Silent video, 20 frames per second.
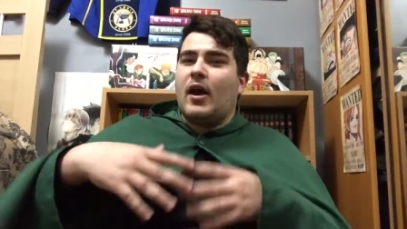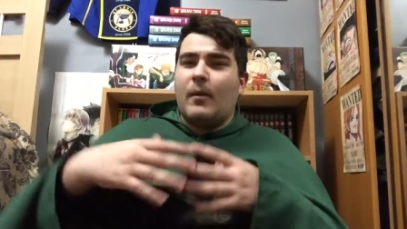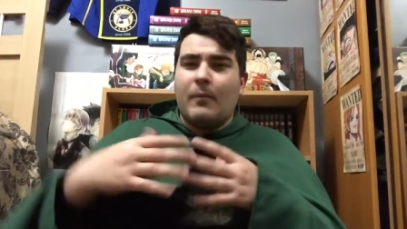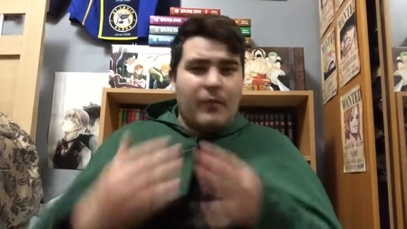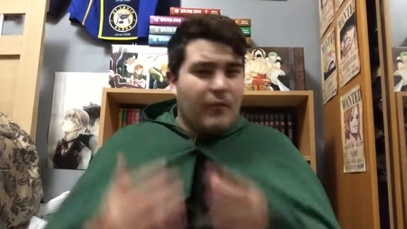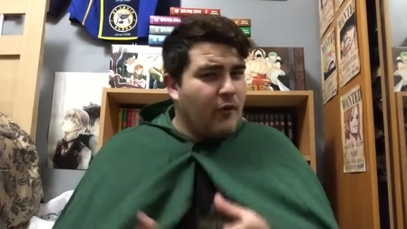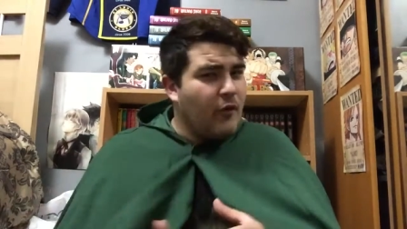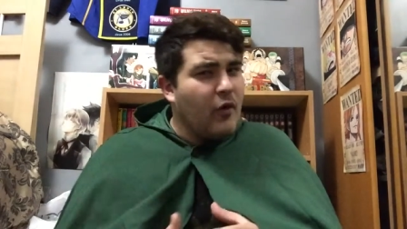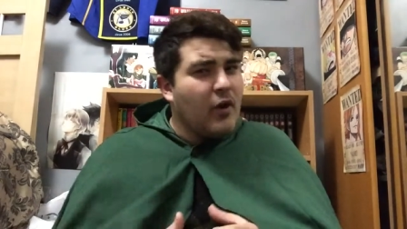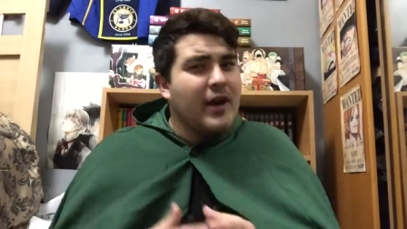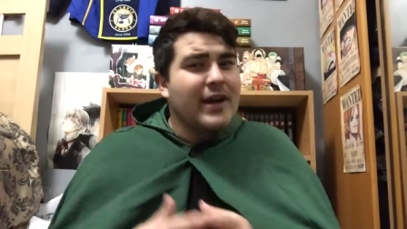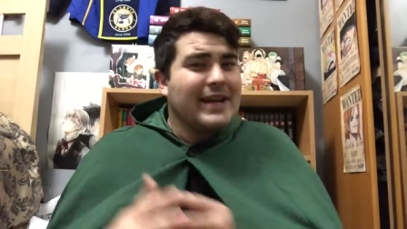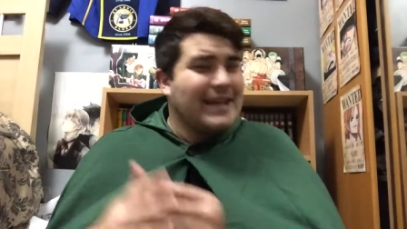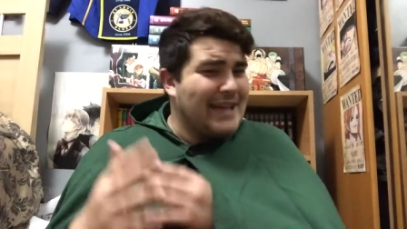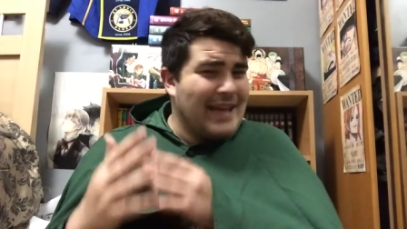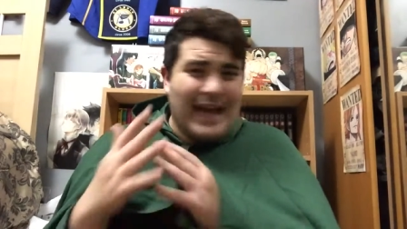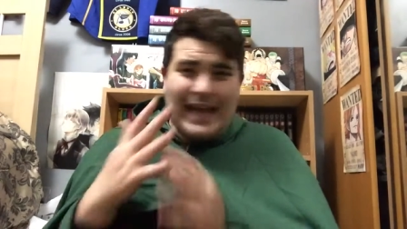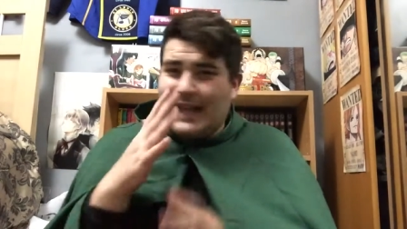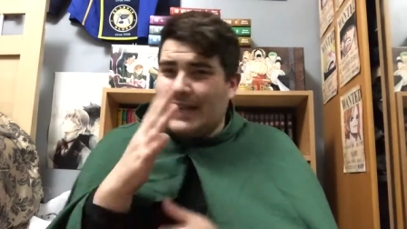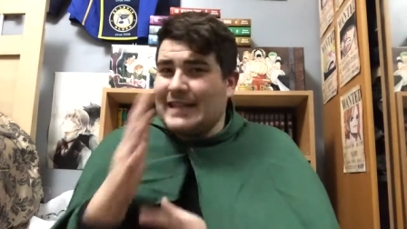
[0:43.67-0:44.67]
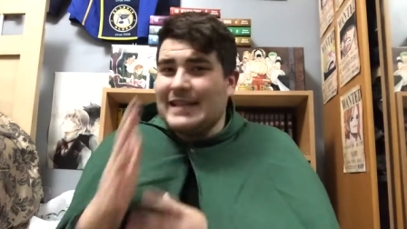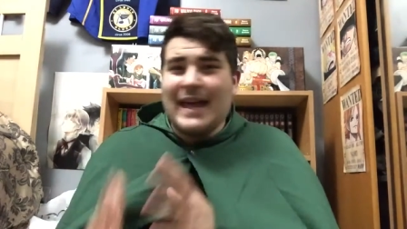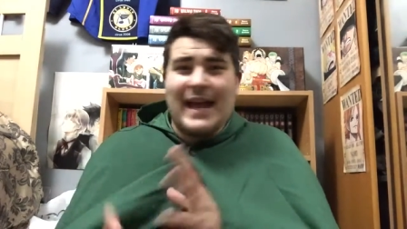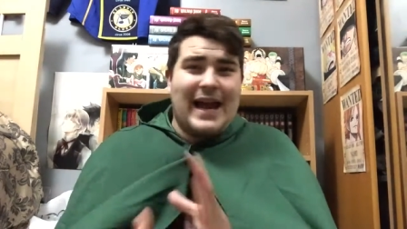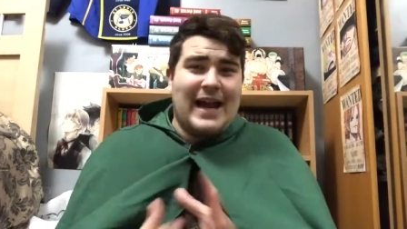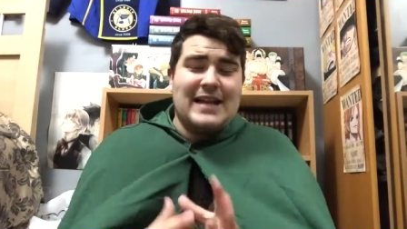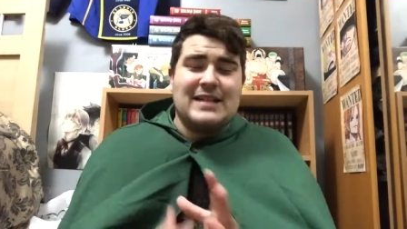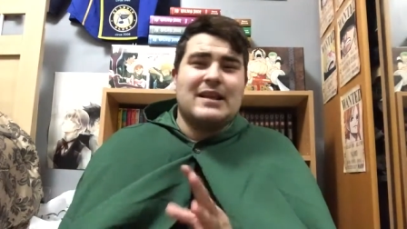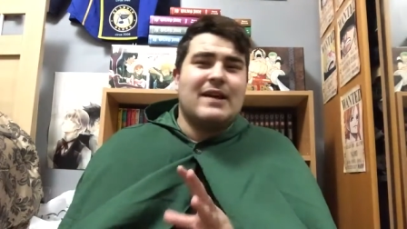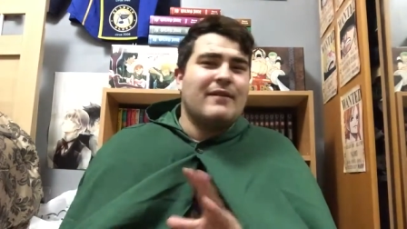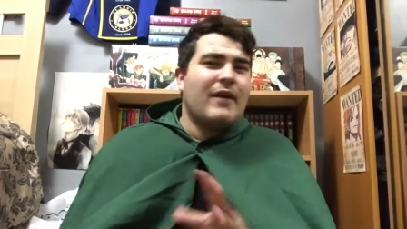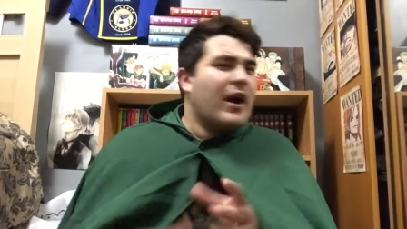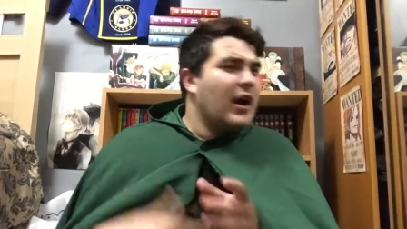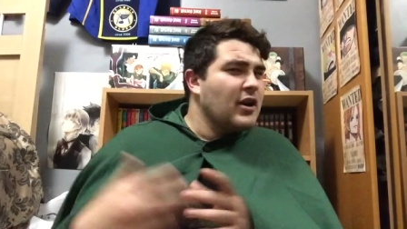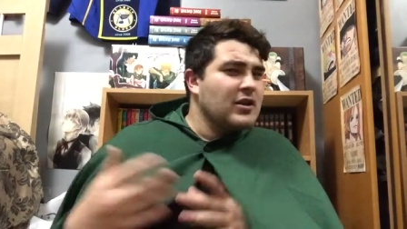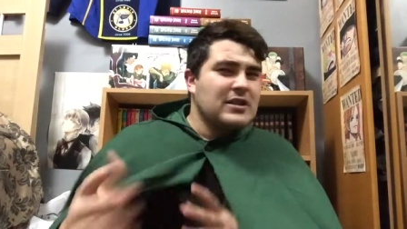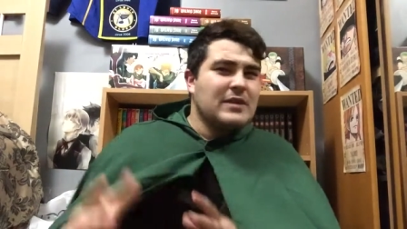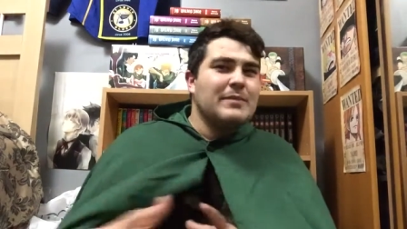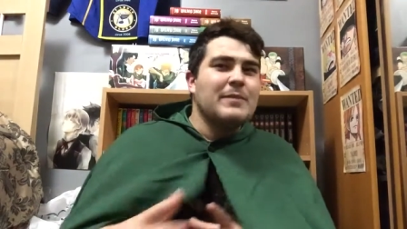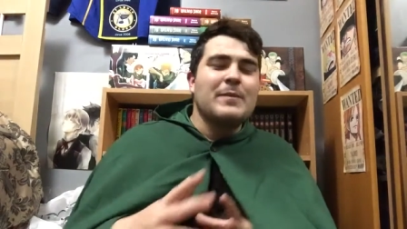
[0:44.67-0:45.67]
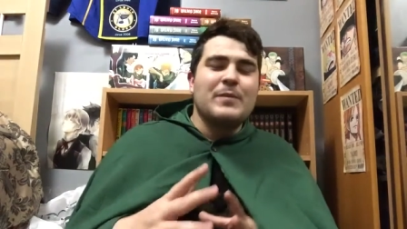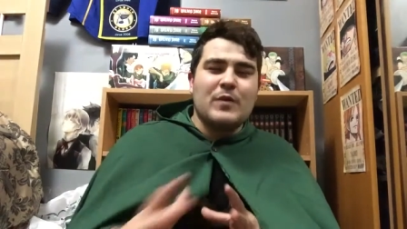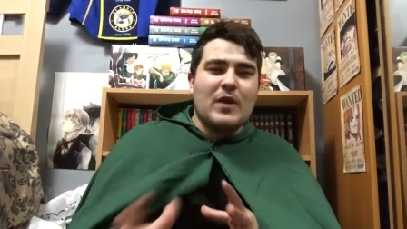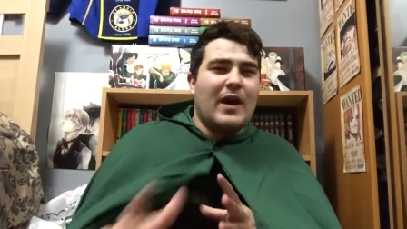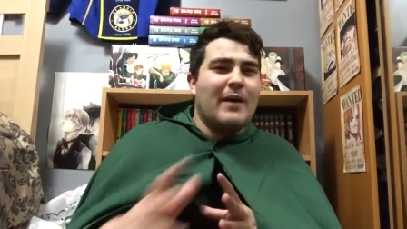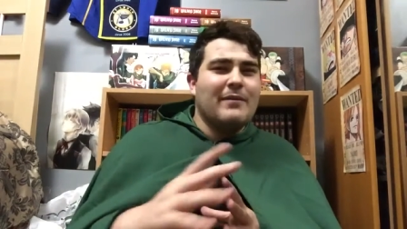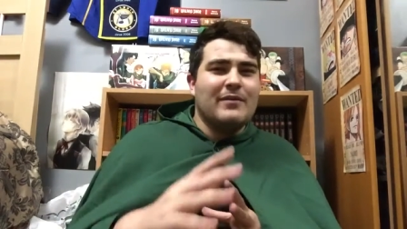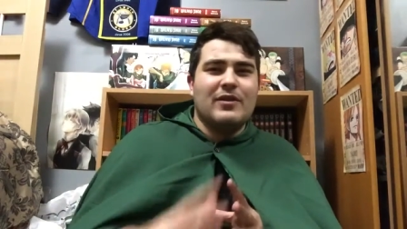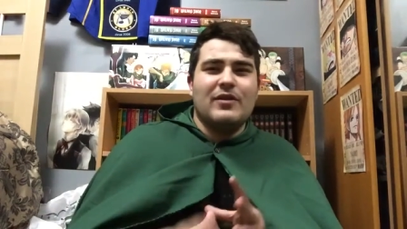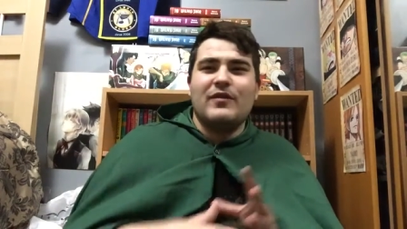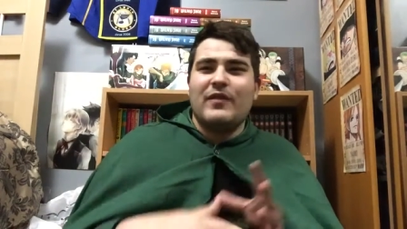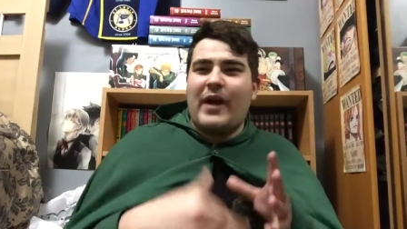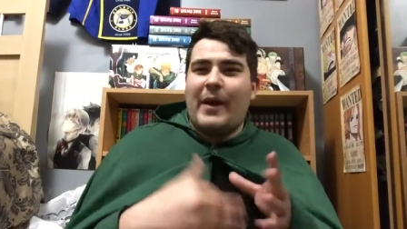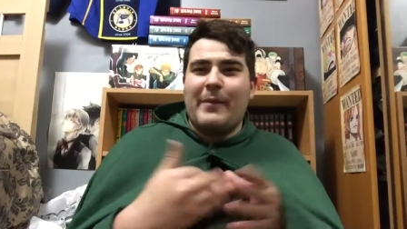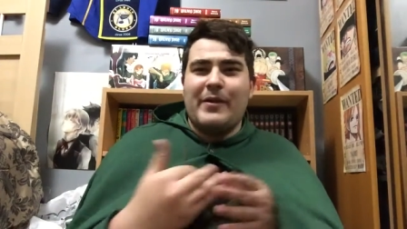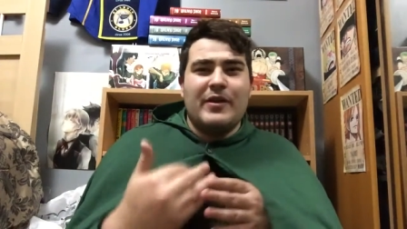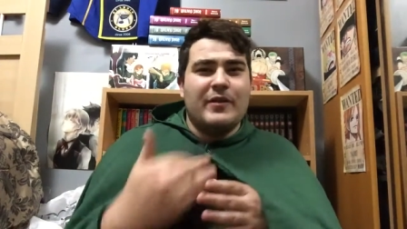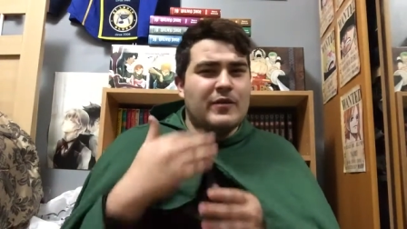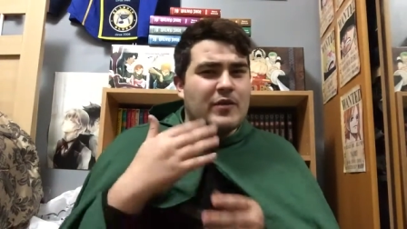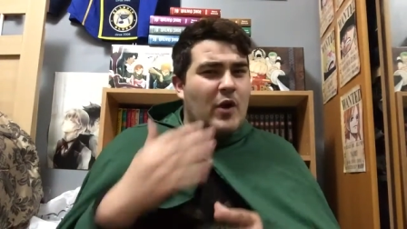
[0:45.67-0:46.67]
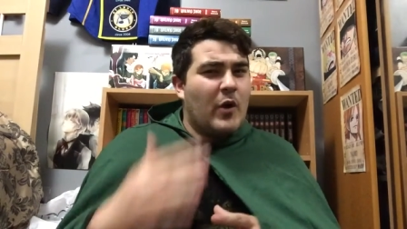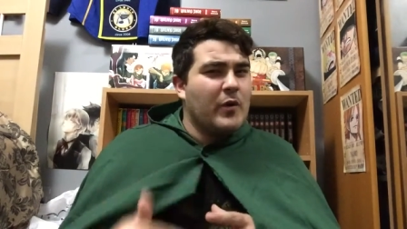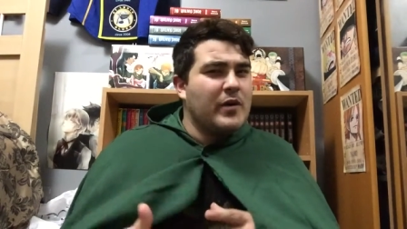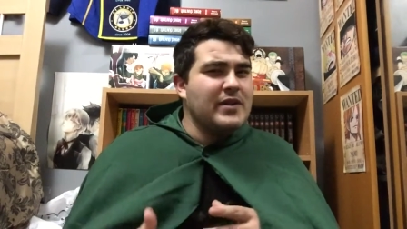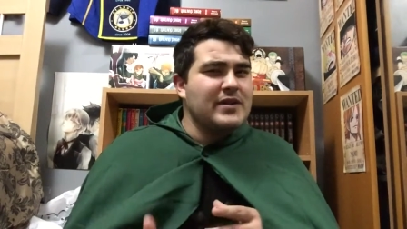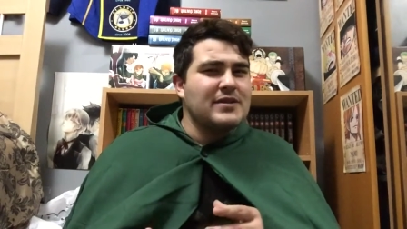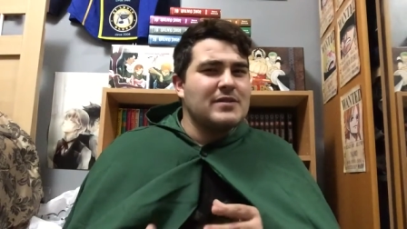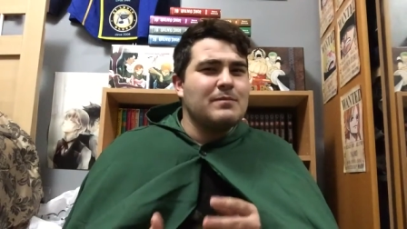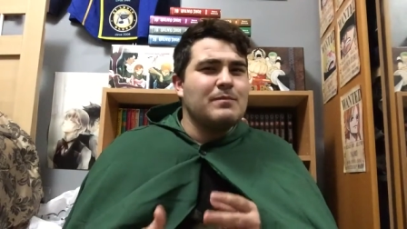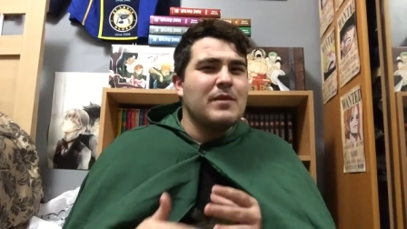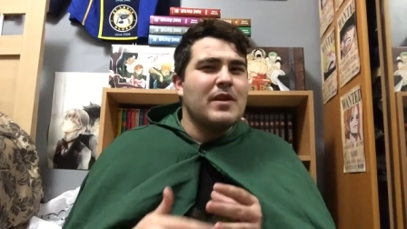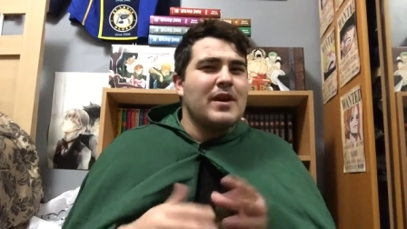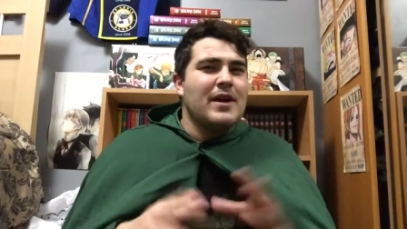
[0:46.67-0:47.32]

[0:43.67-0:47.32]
Before I get into that kind of stuff, I don't know, I don't know how many of you noticed,